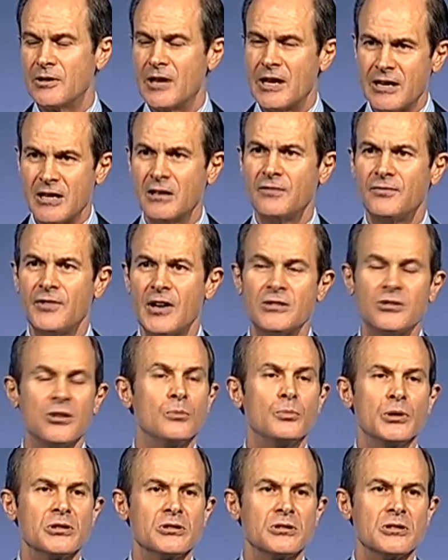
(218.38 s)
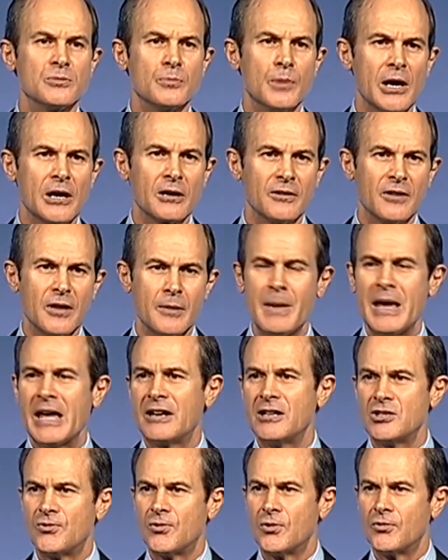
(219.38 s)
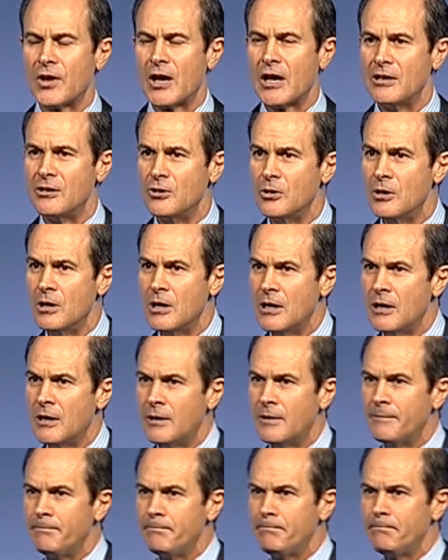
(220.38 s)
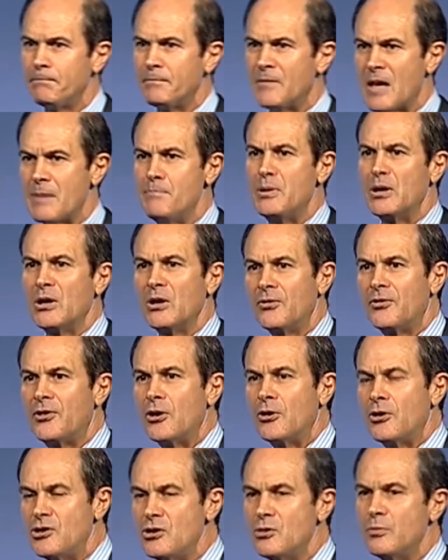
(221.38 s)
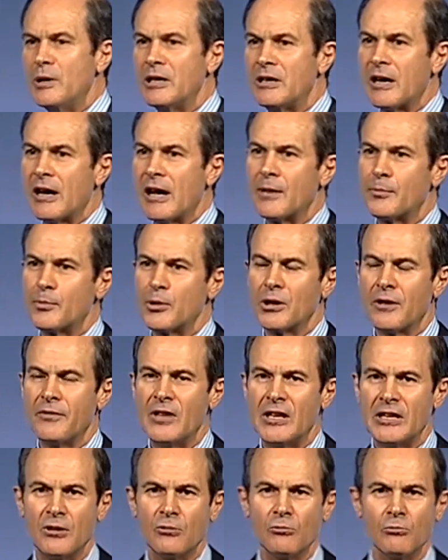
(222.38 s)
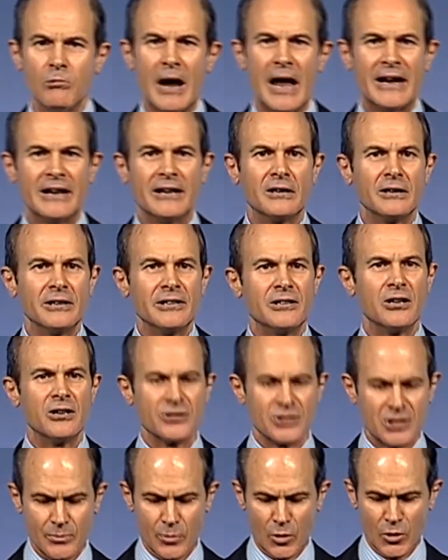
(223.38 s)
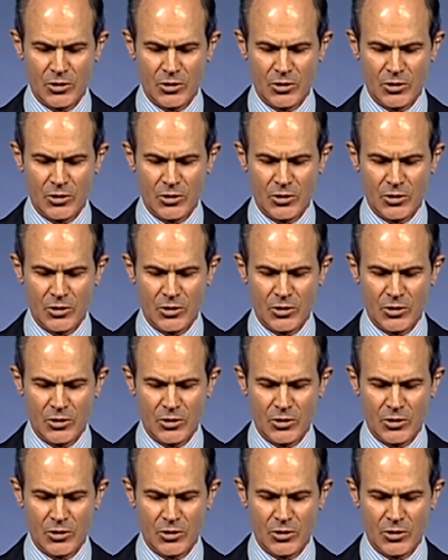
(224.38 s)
they innovate their business model, they manage for value, they build their human capital and they get radically customer